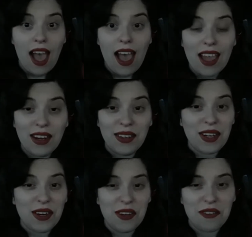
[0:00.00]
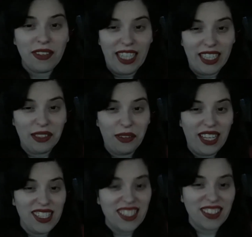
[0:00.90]
I don't know if I can
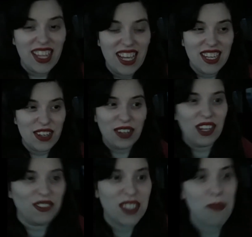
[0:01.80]
wait till Andrew comes